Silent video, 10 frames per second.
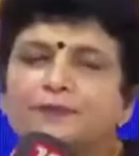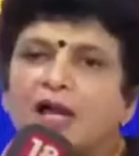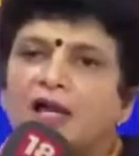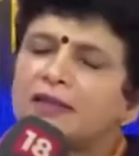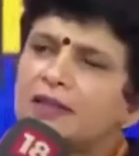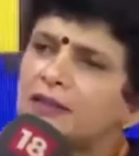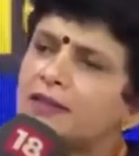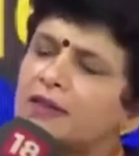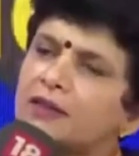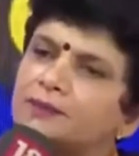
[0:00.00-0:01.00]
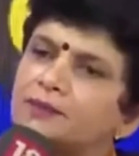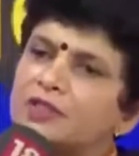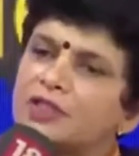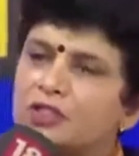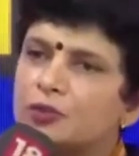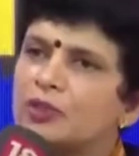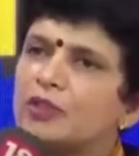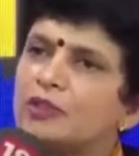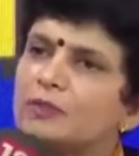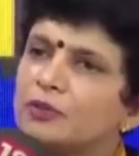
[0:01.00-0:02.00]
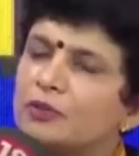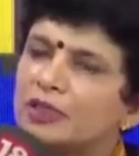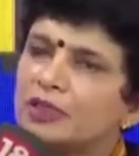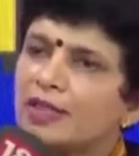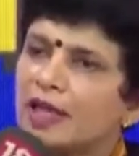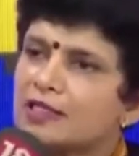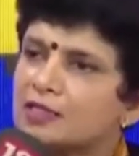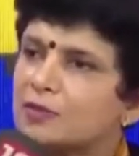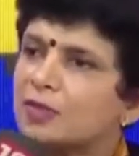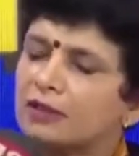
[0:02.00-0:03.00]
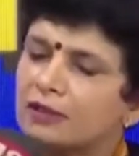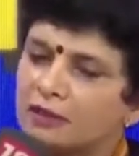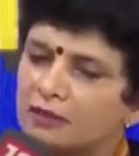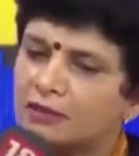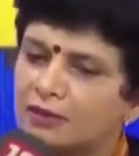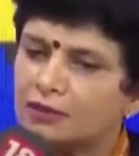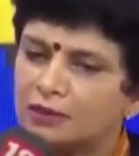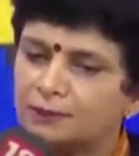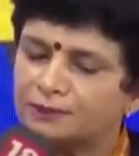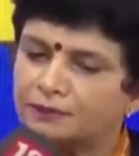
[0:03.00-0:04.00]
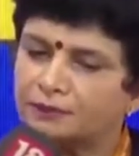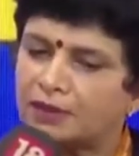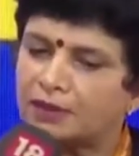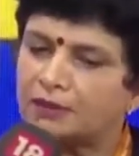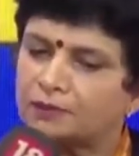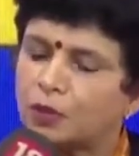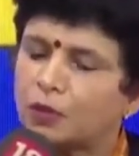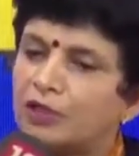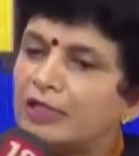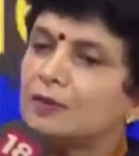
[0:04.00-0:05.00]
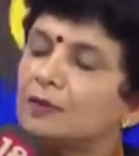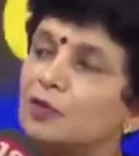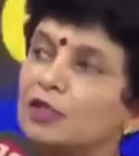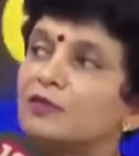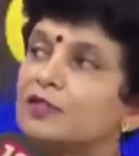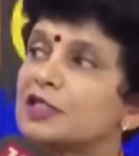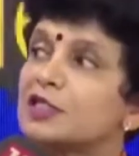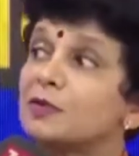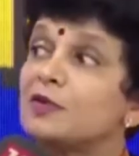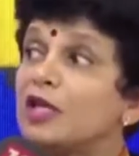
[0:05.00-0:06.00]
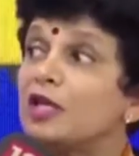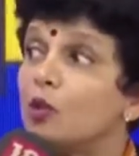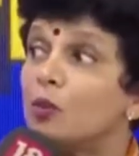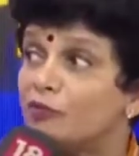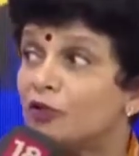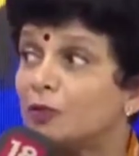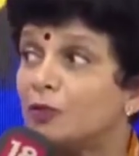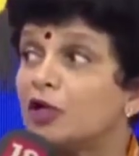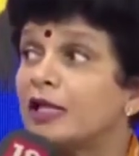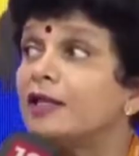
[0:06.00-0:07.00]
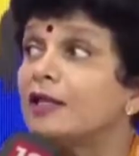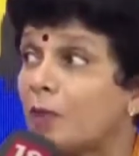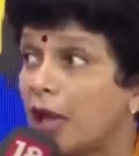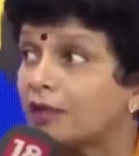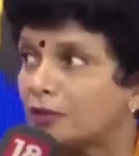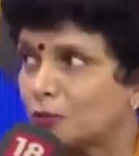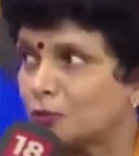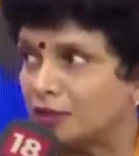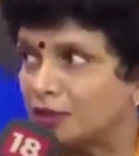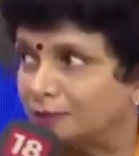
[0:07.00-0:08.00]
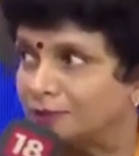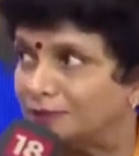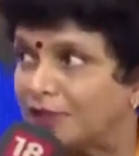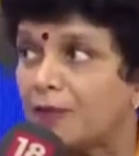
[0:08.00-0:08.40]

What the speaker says: I think the student community has been the only community which has been very hopeful about getting back to the